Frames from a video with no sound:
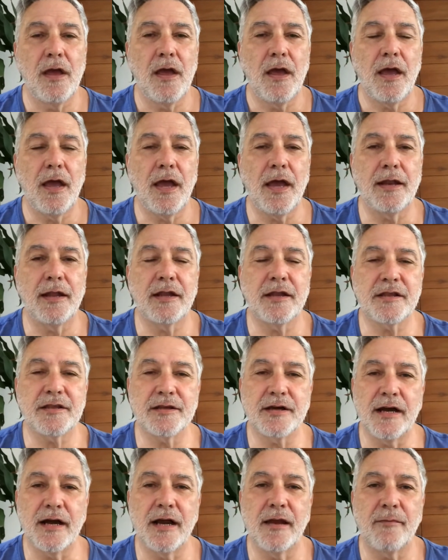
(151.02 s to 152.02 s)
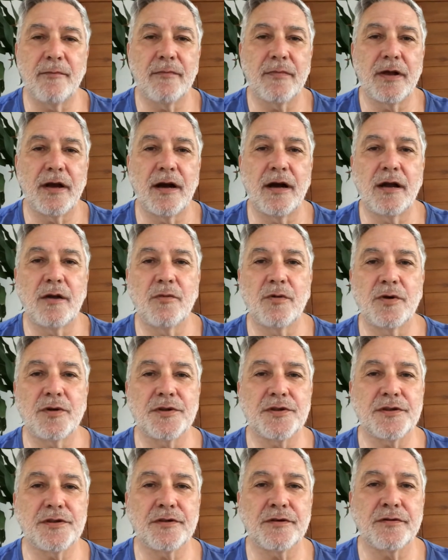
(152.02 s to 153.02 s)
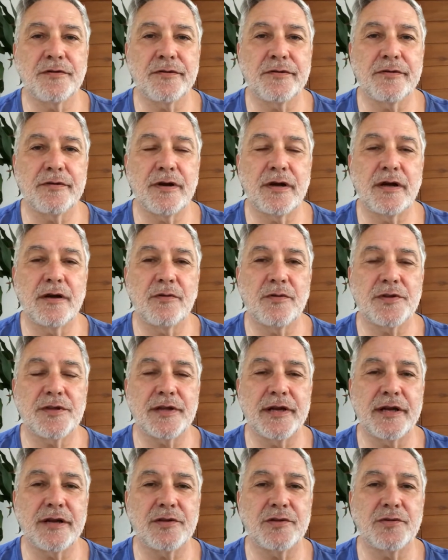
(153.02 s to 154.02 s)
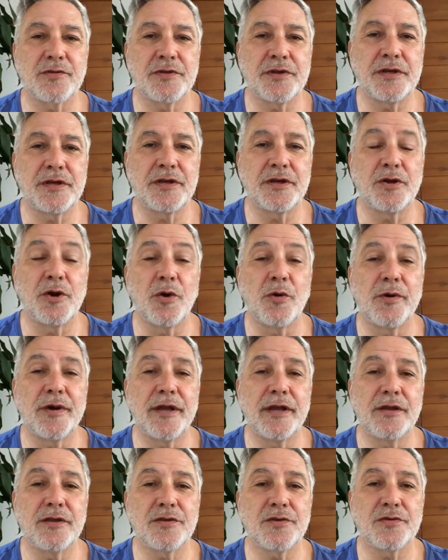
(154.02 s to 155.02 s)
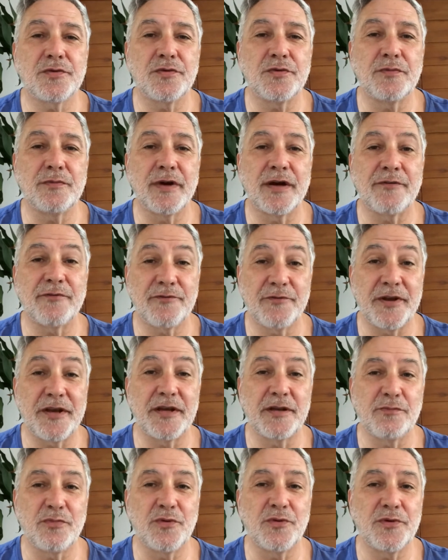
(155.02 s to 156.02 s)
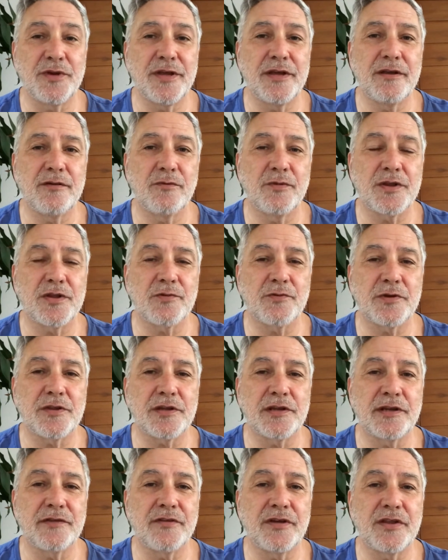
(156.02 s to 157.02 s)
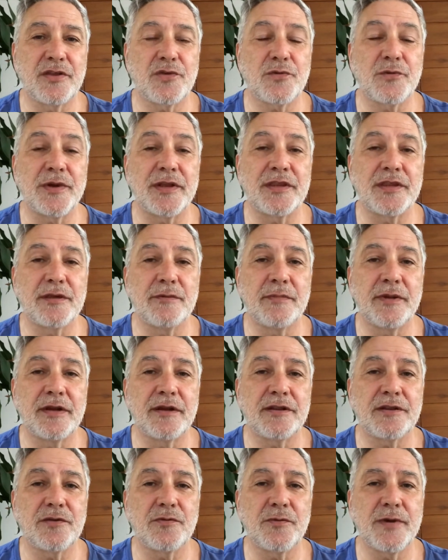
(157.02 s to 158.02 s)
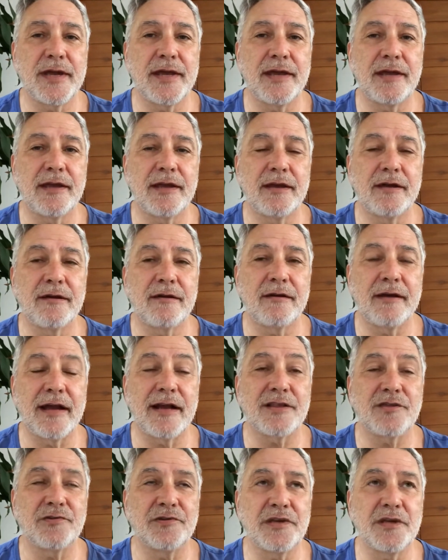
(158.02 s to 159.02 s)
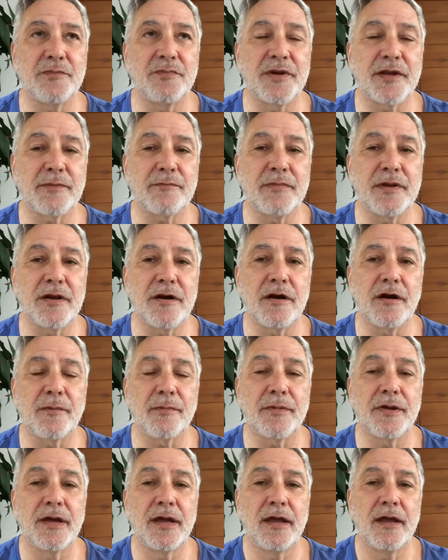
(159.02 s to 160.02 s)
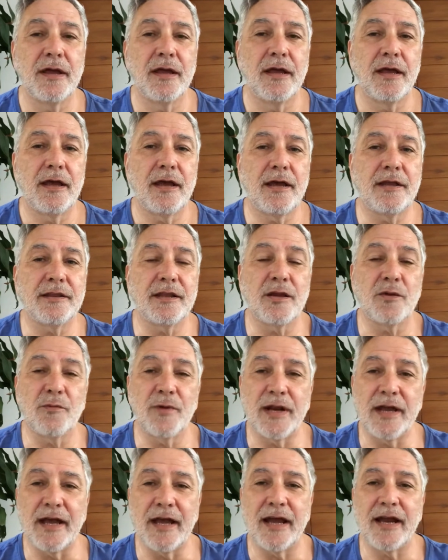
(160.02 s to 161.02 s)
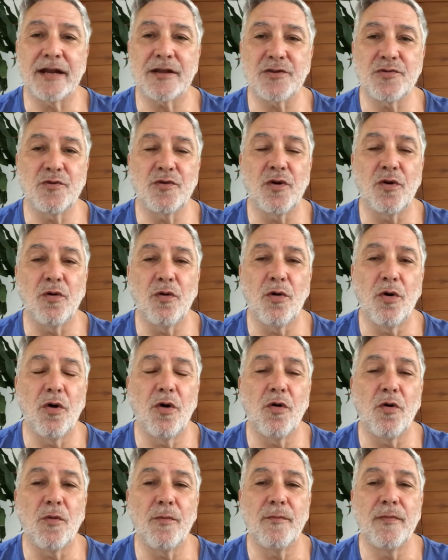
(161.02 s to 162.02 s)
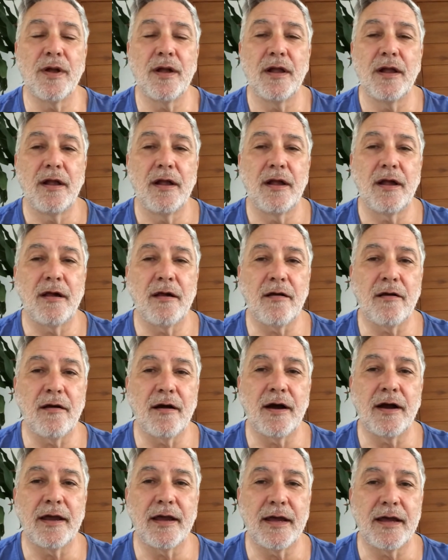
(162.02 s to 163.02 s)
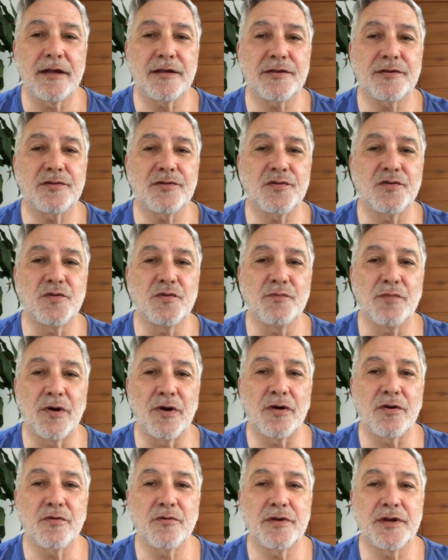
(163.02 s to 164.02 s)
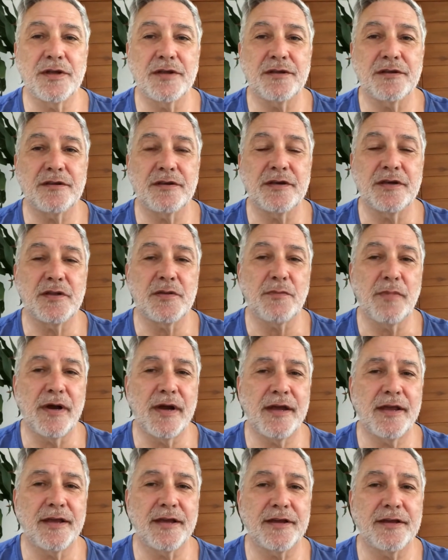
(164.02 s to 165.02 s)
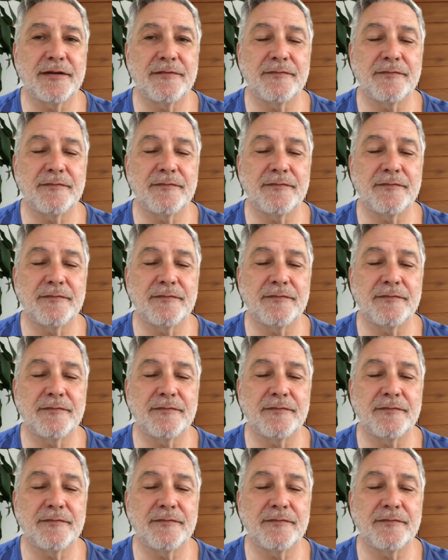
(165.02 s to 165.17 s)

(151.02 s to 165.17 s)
And at the time I was actually going to my friend Budi, which was living 20 minutes away. Actually he picked me up, and then when I had to go home, I asked to borrow his bike,